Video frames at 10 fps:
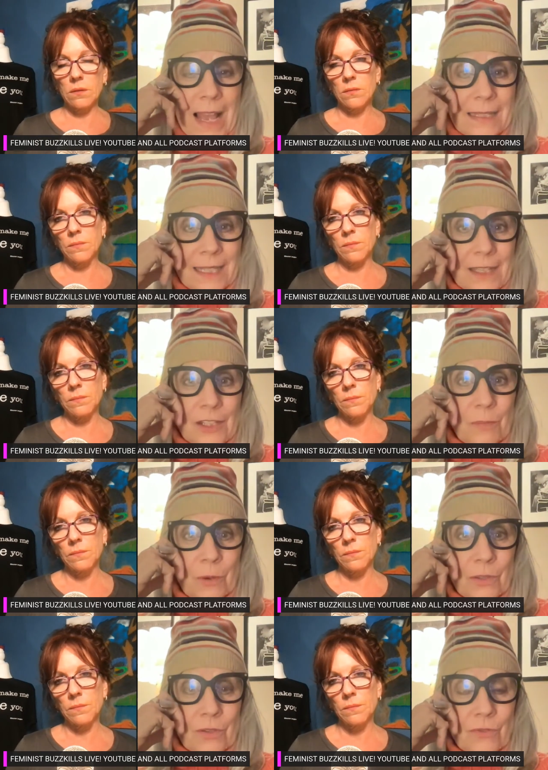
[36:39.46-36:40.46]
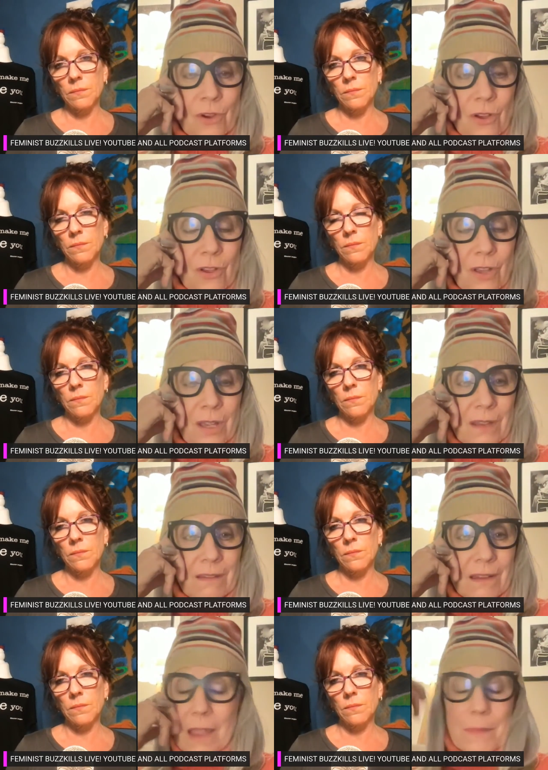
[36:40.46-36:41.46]
Speaker 1: access to birth control.
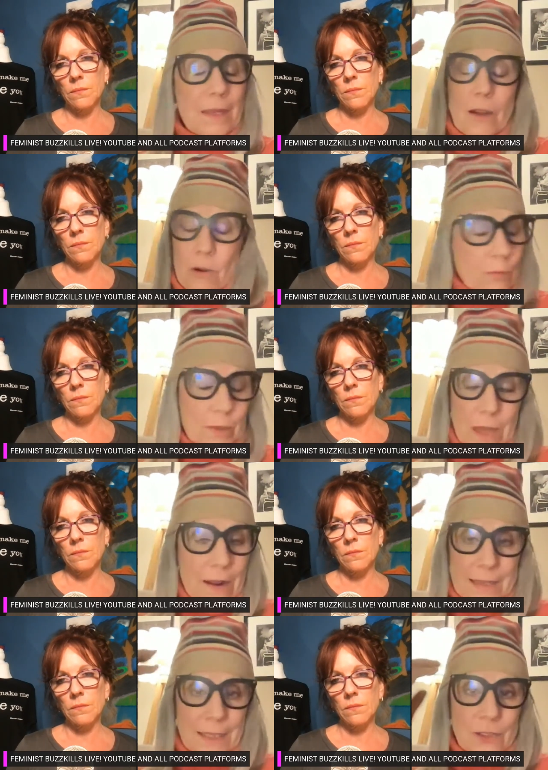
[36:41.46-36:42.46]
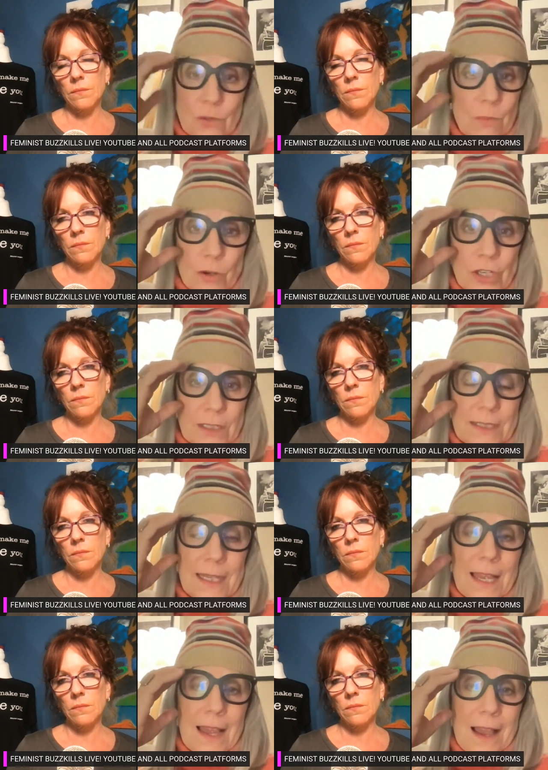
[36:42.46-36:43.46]
I mean, or without access to abortion
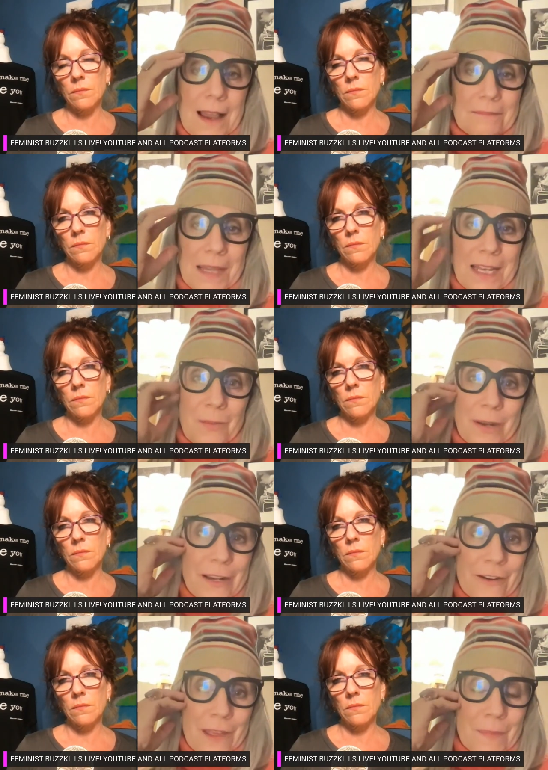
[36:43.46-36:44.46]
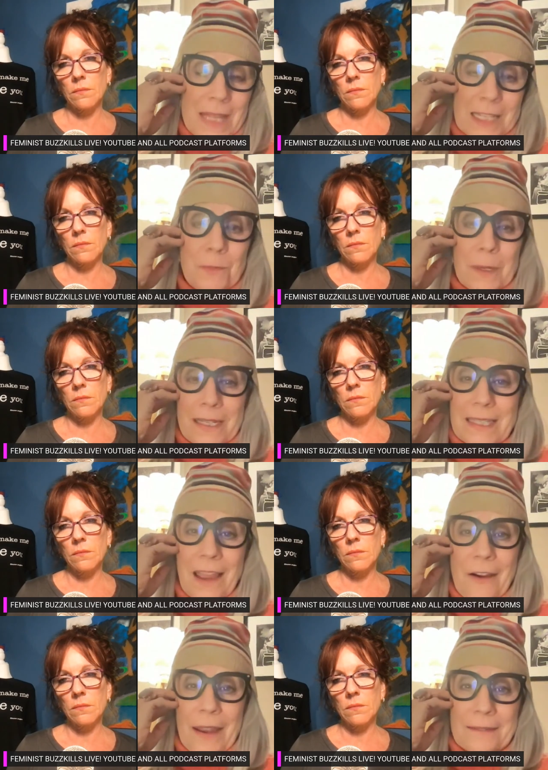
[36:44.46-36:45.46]
um, anywhere near them. And that's pretty
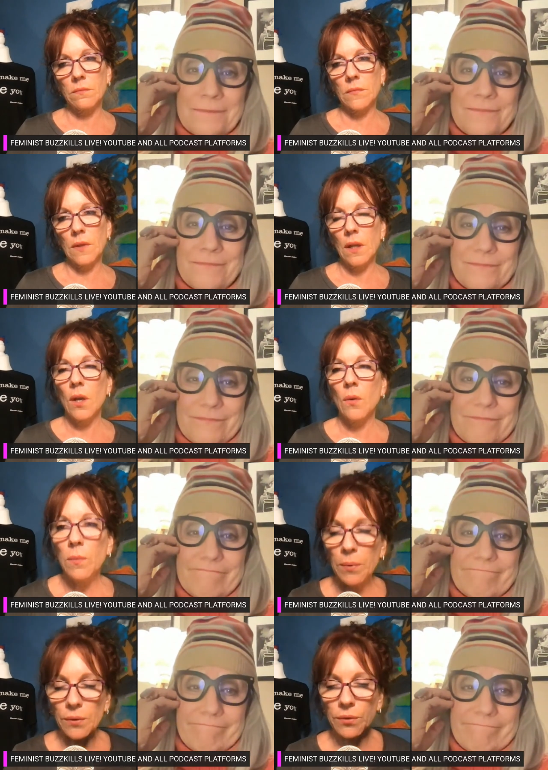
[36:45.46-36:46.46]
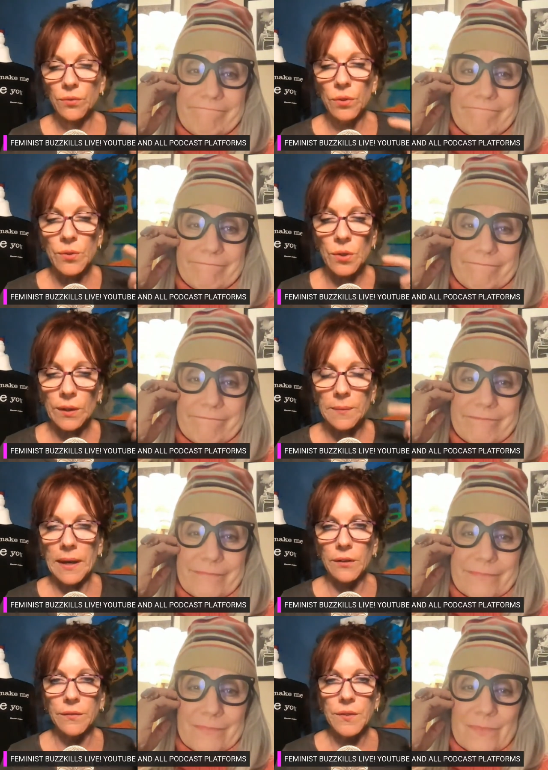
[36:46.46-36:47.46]
Speaker 2: scary. Well, birth control is only a
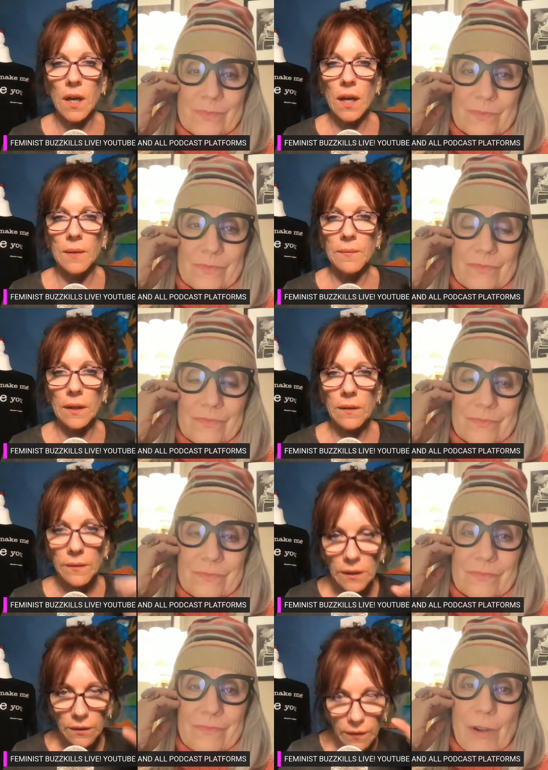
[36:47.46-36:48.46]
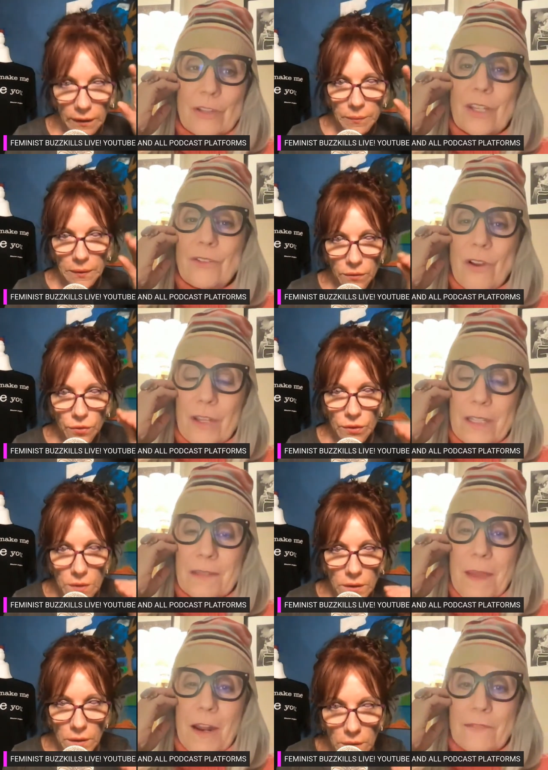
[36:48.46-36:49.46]
matter of time. They're, birth control is
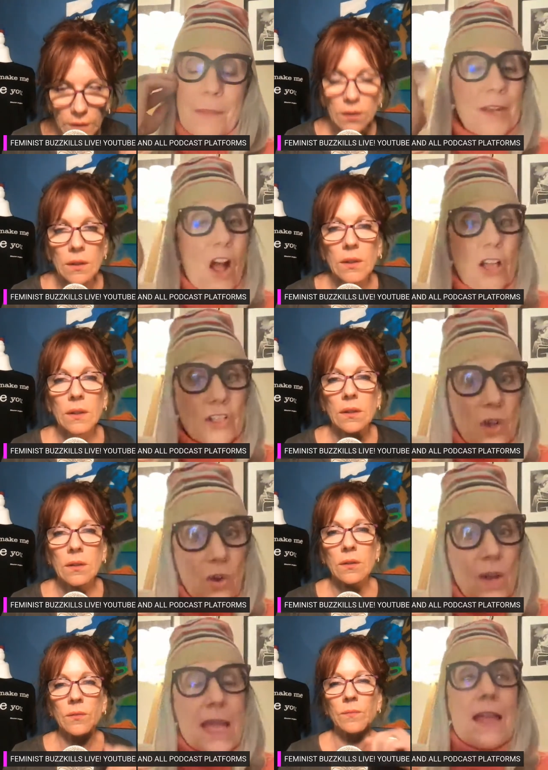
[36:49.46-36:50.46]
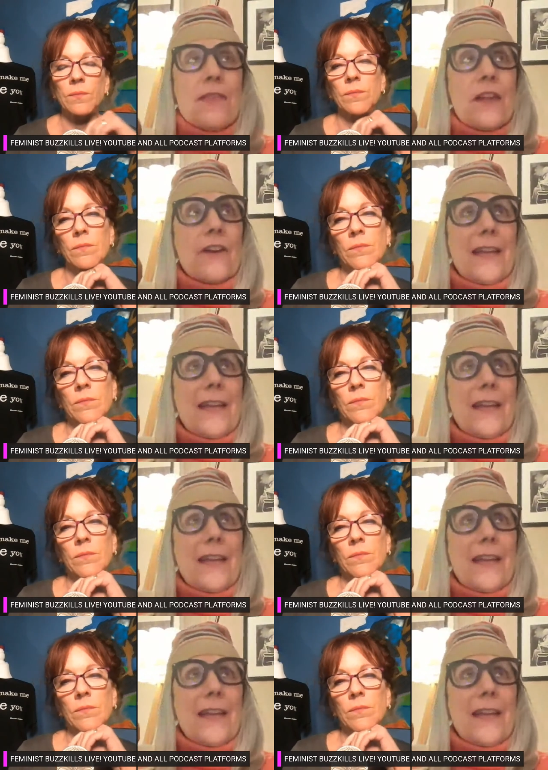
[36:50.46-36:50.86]
a matter of time. And also,
Speaker 1: they're